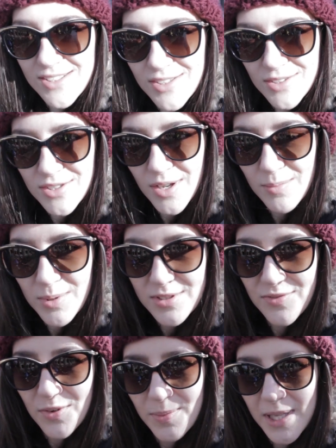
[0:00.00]
Such a
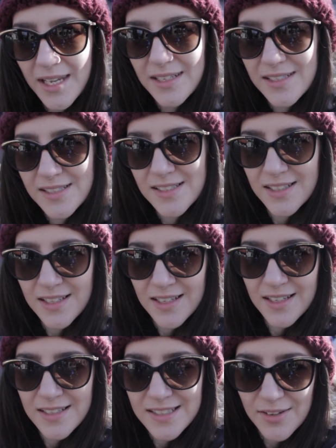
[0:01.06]
beautiful place.
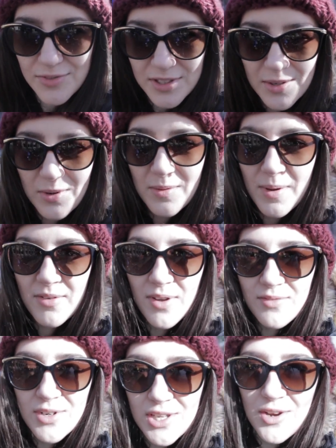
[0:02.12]
It's definitely one of my
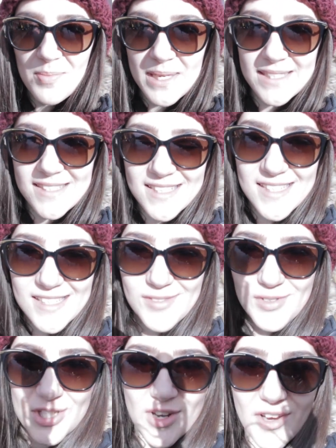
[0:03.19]
favorite European cities
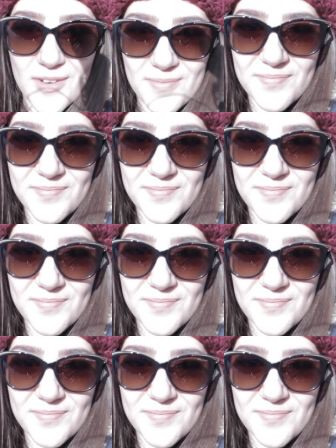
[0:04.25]
for sure.